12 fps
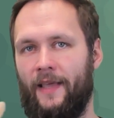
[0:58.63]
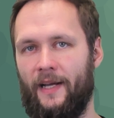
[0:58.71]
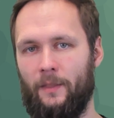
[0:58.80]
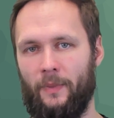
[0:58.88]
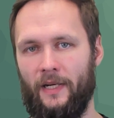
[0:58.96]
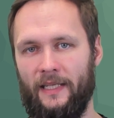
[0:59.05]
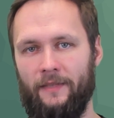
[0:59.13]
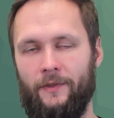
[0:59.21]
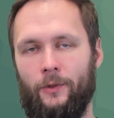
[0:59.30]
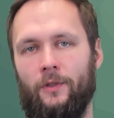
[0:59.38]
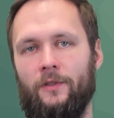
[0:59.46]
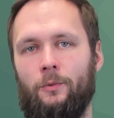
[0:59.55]
thereby
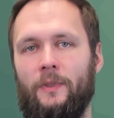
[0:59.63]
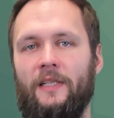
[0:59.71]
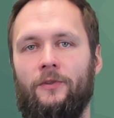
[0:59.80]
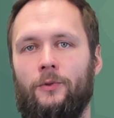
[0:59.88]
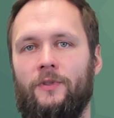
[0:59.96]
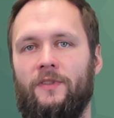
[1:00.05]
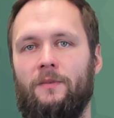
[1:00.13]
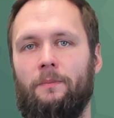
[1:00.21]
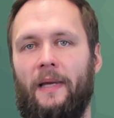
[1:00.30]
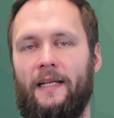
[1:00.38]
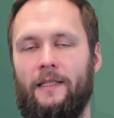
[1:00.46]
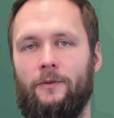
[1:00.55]
giving all the resources
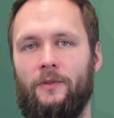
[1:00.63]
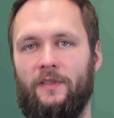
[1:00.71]
back into